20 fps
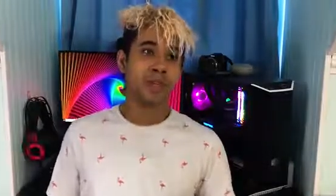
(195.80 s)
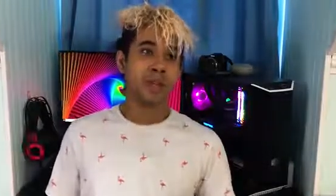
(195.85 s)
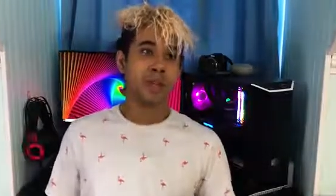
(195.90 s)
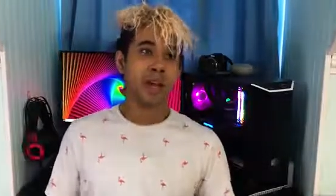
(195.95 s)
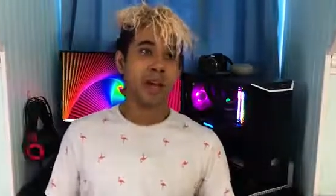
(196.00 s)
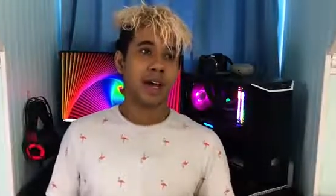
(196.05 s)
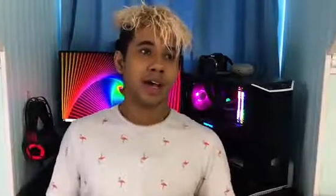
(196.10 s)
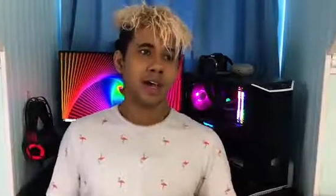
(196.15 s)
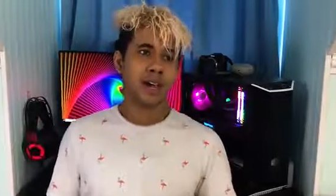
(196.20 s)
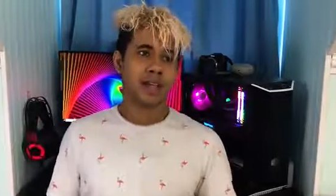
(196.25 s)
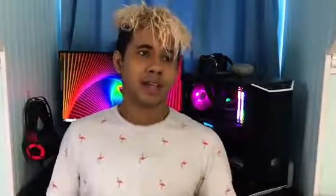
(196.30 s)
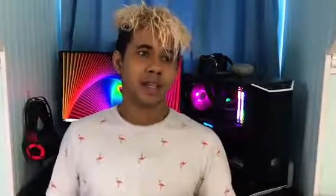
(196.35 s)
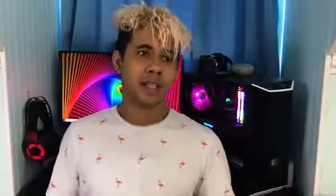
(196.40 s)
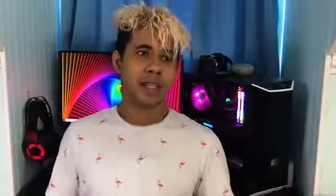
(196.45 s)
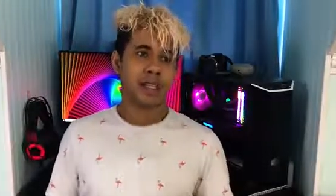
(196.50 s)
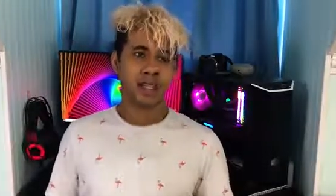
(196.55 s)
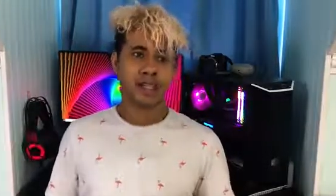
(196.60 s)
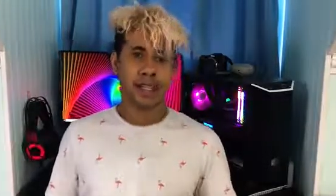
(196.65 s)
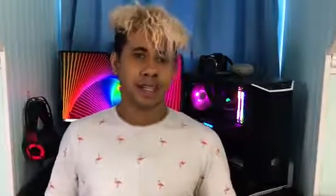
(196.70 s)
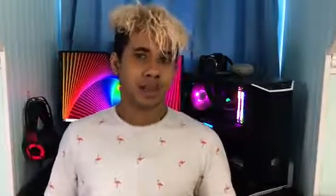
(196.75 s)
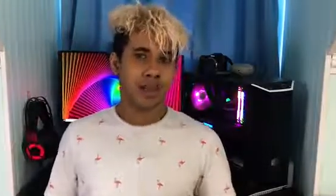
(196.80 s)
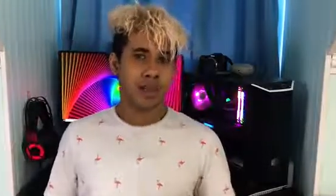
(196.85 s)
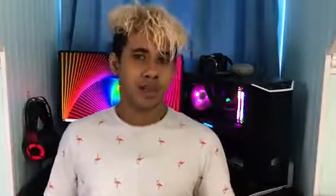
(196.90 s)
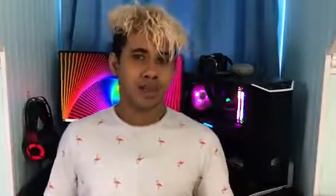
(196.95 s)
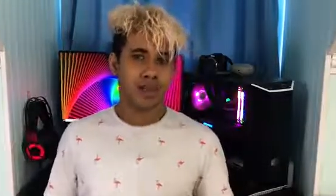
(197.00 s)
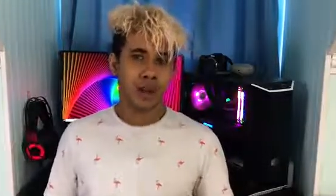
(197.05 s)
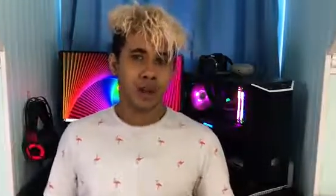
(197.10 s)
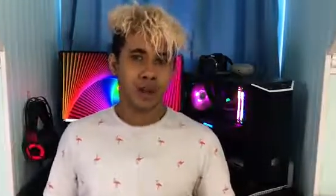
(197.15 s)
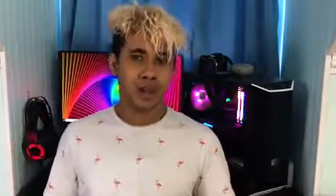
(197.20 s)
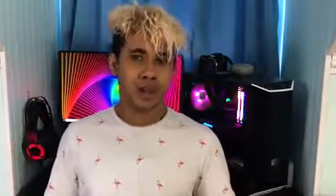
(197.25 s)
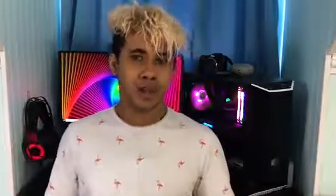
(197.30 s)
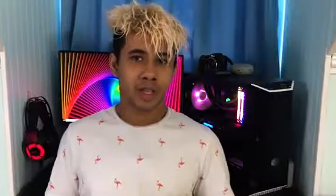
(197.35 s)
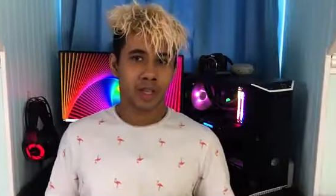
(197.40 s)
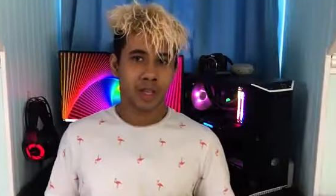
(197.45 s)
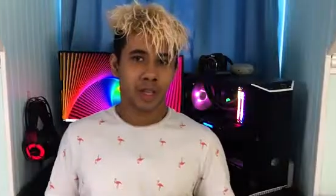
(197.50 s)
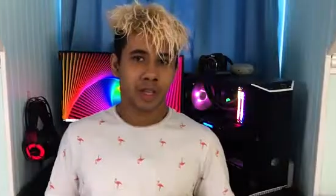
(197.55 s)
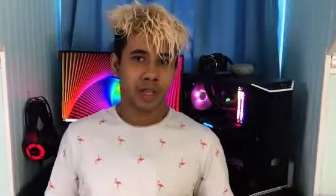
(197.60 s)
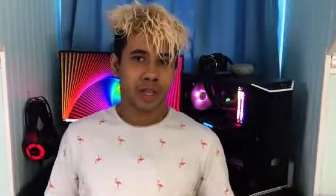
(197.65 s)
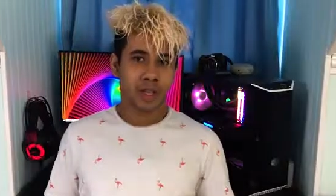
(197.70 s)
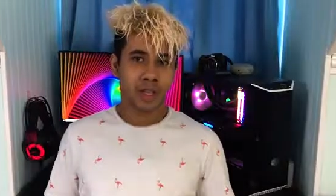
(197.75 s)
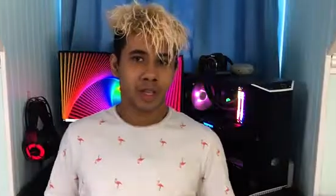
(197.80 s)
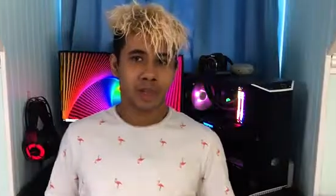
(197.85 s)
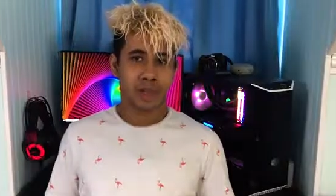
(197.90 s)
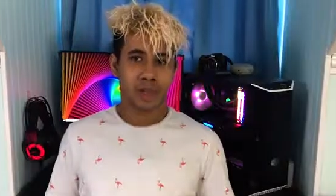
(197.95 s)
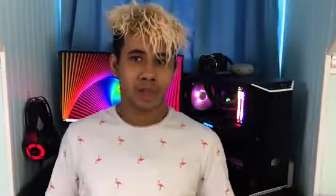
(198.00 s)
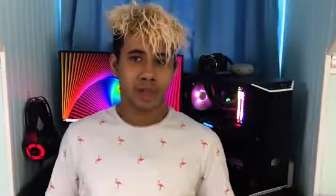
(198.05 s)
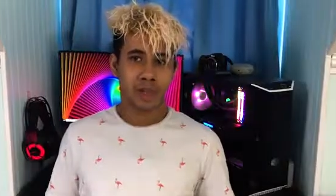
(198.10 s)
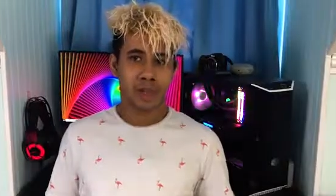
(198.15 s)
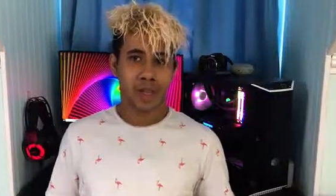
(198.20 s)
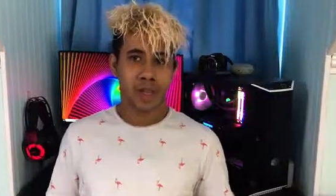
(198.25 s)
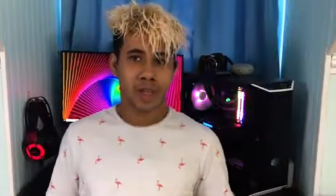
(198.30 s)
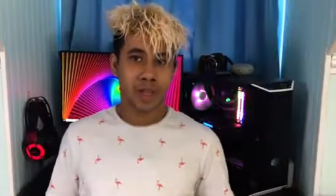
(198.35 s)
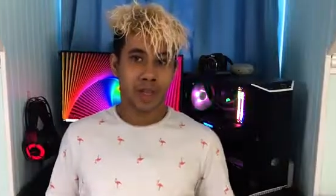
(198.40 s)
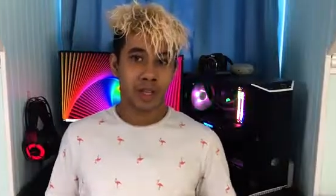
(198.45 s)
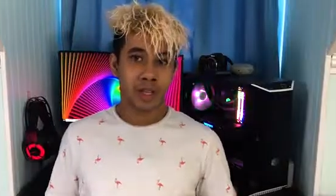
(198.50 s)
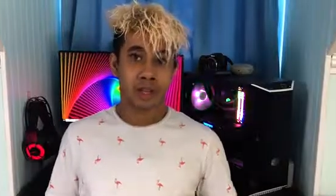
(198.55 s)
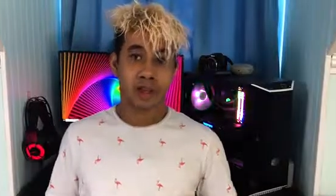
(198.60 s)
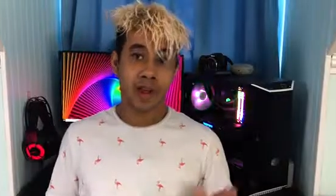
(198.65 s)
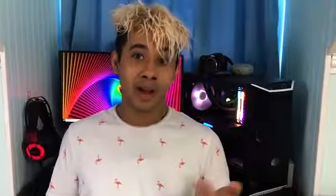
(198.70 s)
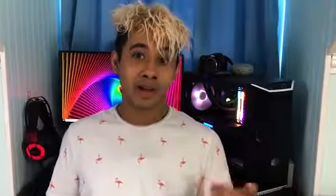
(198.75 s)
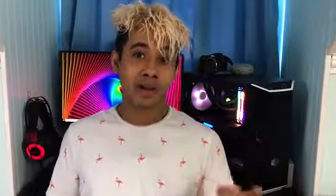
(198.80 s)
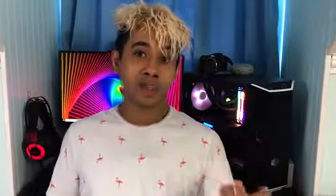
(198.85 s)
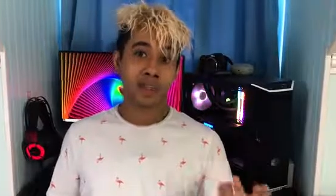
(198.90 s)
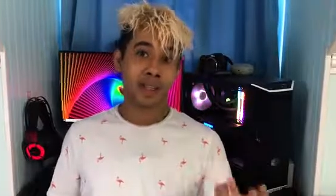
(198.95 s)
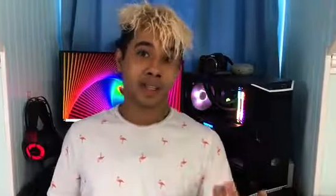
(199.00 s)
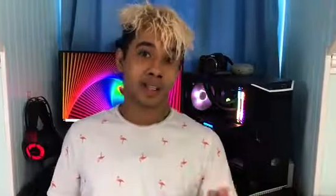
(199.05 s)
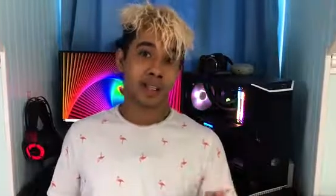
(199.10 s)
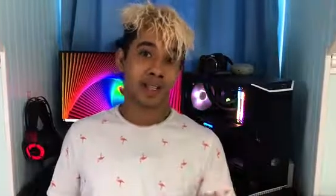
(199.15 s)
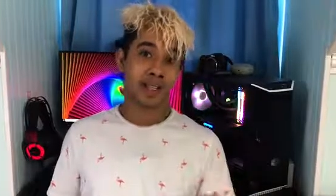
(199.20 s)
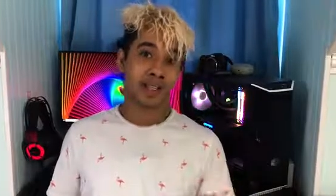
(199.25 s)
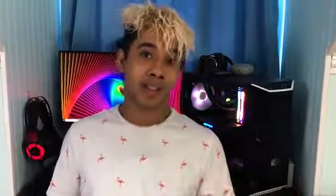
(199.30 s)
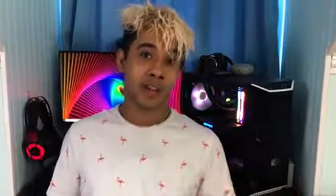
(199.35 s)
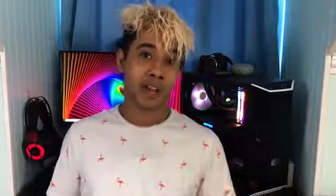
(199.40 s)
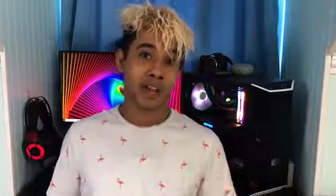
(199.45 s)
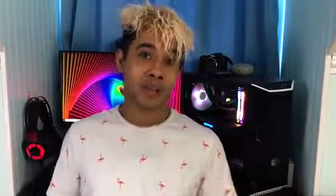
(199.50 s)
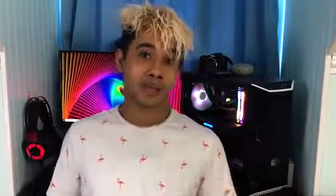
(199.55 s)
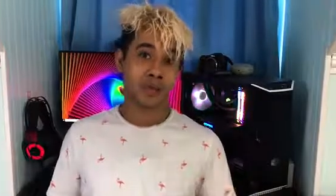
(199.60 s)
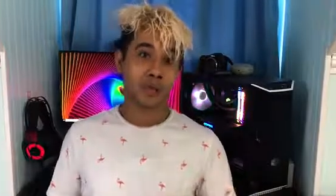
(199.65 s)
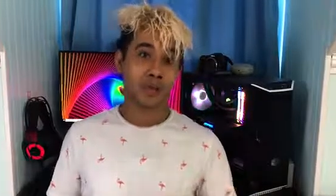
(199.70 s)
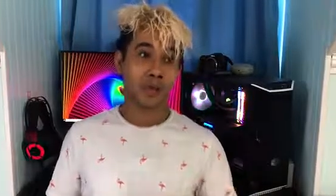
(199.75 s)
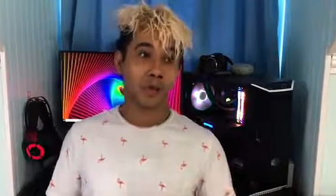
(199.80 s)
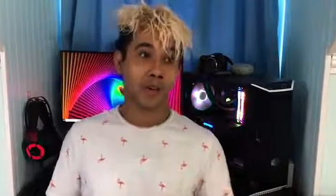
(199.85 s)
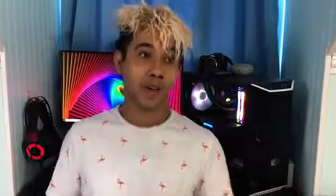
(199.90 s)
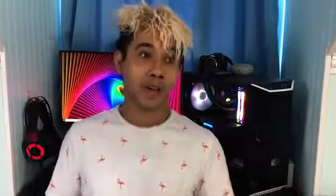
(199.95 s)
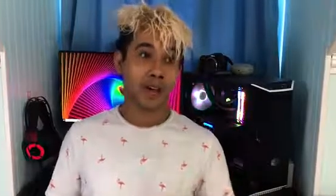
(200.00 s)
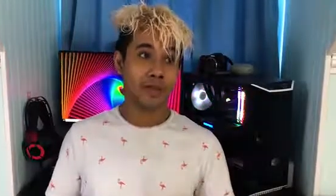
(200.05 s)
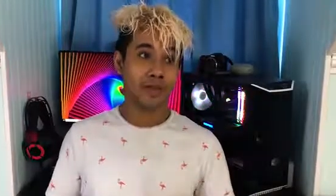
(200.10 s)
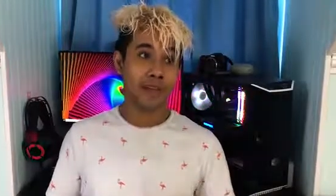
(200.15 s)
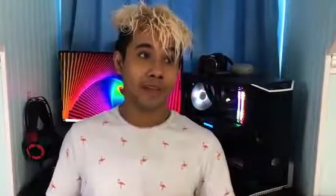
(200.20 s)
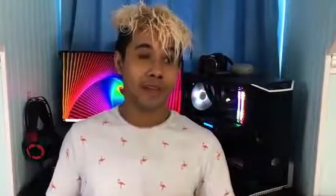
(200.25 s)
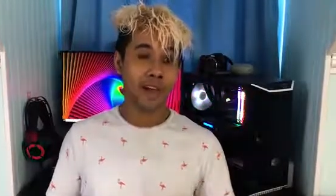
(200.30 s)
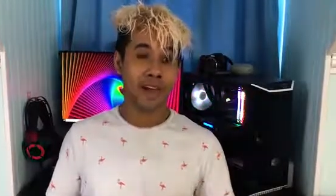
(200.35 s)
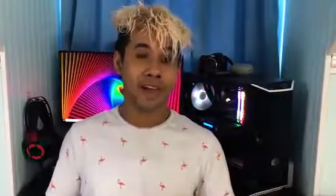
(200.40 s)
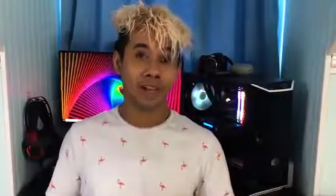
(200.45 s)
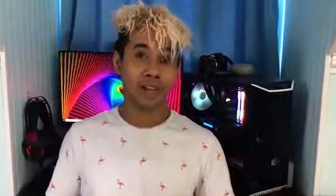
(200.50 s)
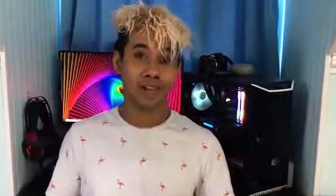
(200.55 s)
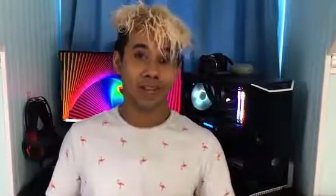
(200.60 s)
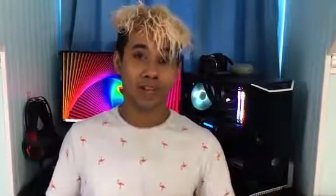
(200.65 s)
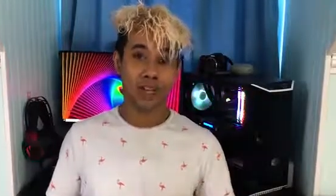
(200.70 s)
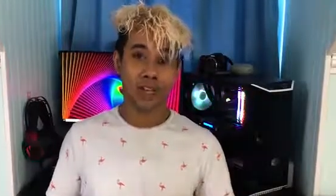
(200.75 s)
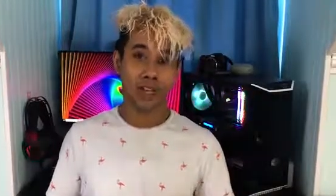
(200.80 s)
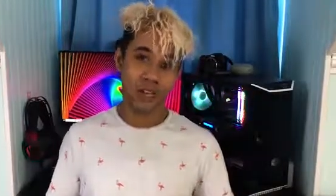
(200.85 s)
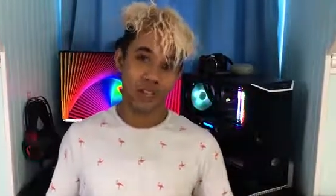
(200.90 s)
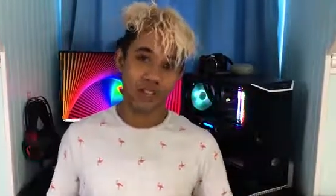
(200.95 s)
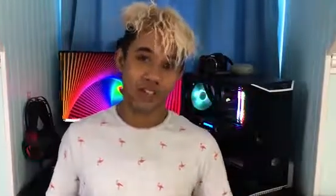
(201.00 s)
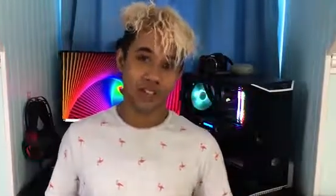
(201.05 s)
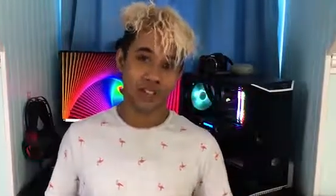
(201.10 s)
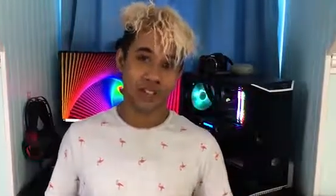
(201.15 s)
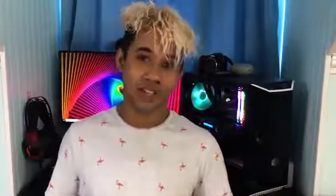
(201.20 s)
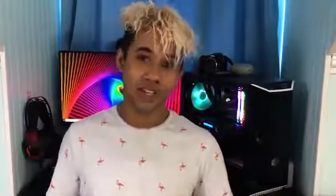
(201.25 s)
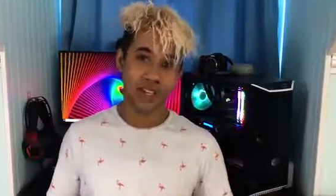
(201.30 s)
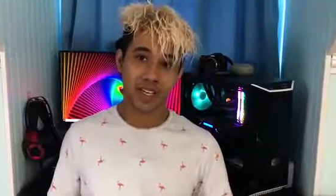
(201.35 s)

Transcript: I tested like Rocket League and I tried to test Fortnite, but Fortnite wouldn't actually launch.